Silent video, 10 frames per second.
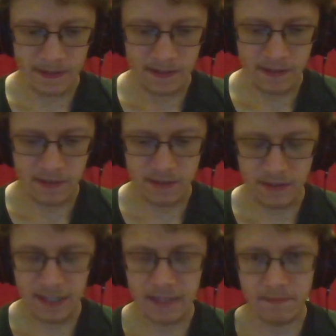
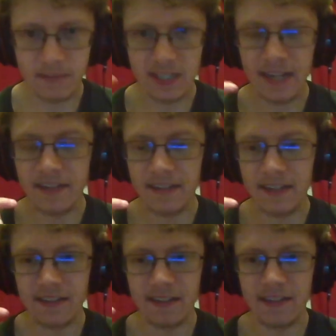Like, saying
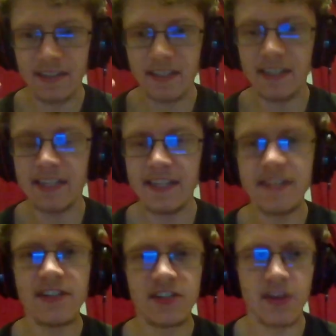that
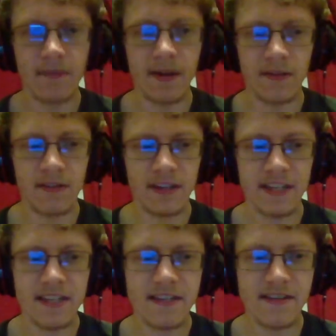
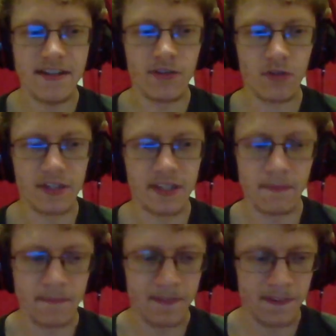he interests
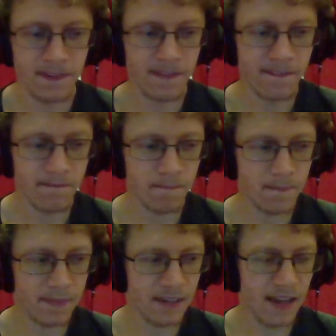him.
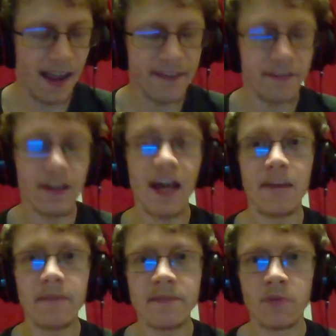And a lot
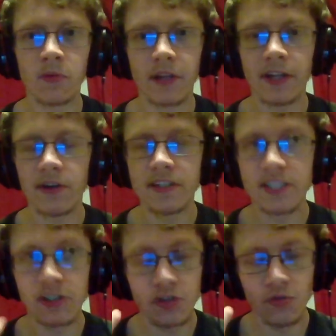of people were curious
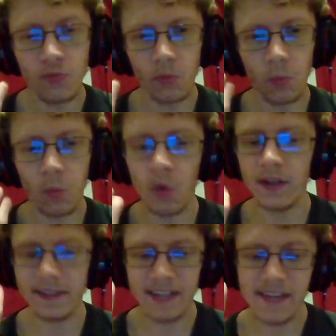as to
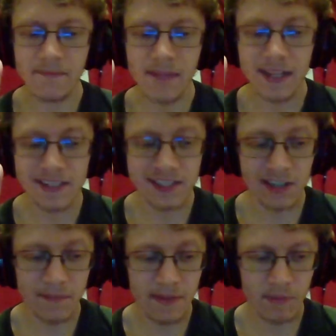what that meant.
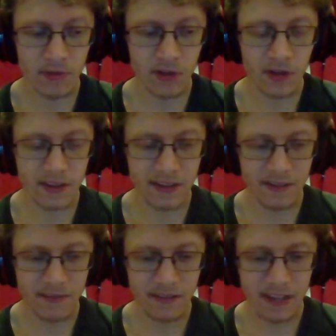Some people thought
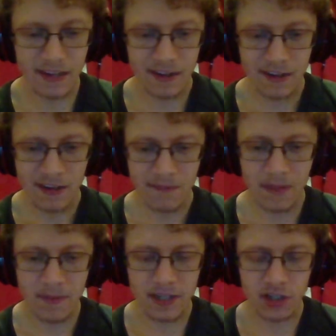that
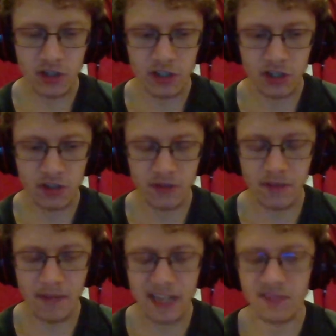maybe it's just the
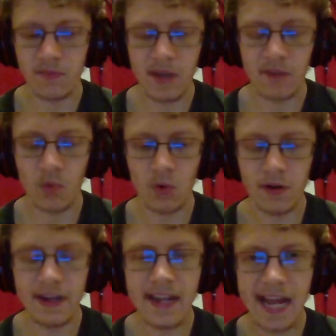massive amount of
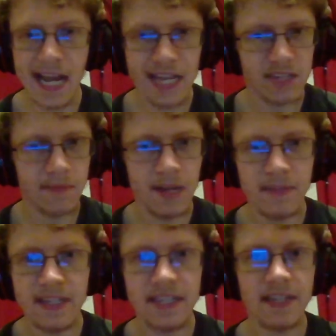ore he has.
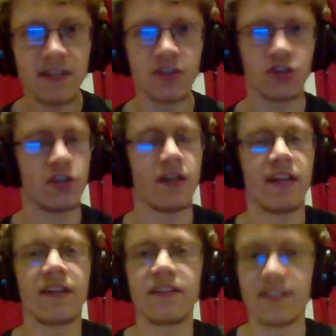Maybe he's
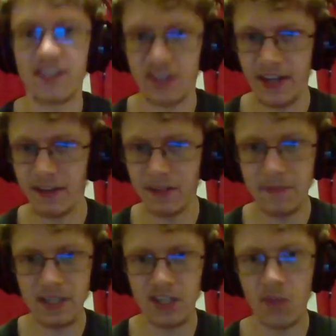connected to Salem
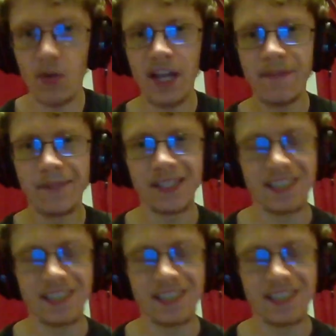in some way. But